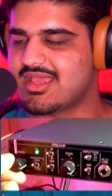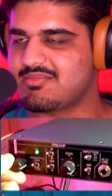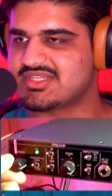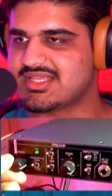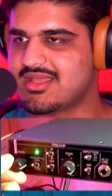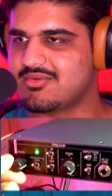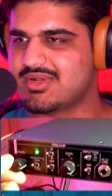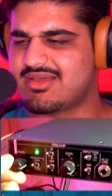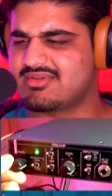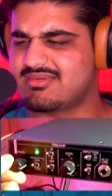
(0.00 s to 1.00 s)
78%,
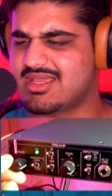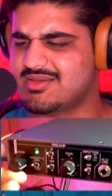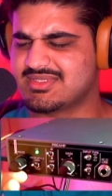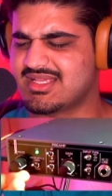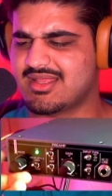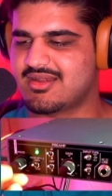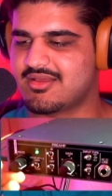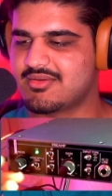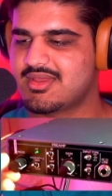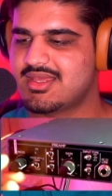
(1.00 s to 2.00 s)
whatever, 80%, I don't
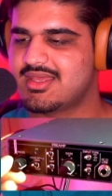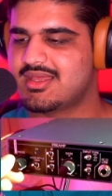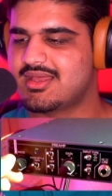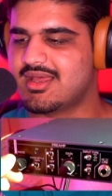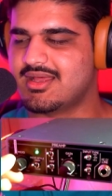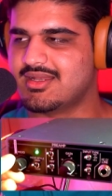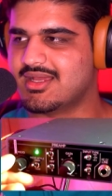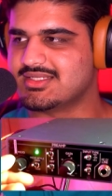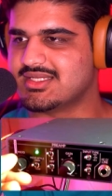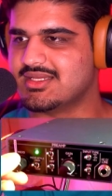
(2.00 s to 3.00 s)
know,
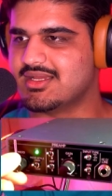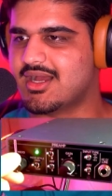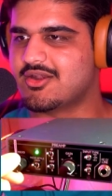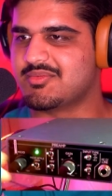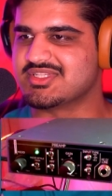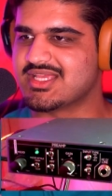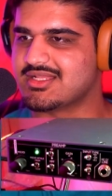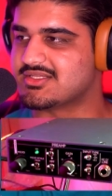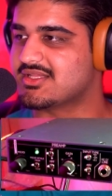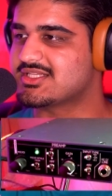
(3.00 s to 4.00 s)
90, 100%.
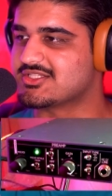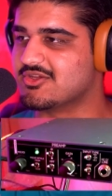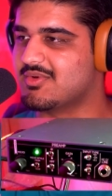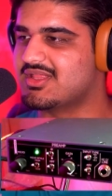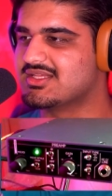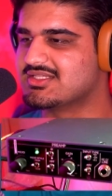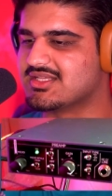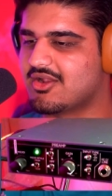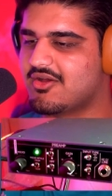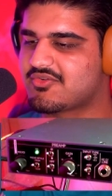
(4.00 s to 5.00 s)
So this is too much. This is a
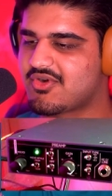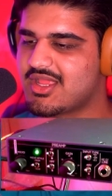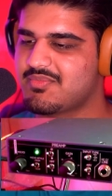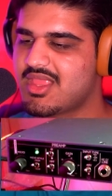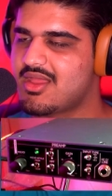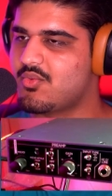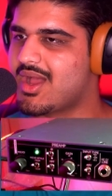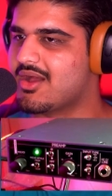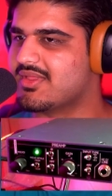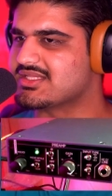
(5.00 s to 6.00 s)
lot of cream. Wow, there's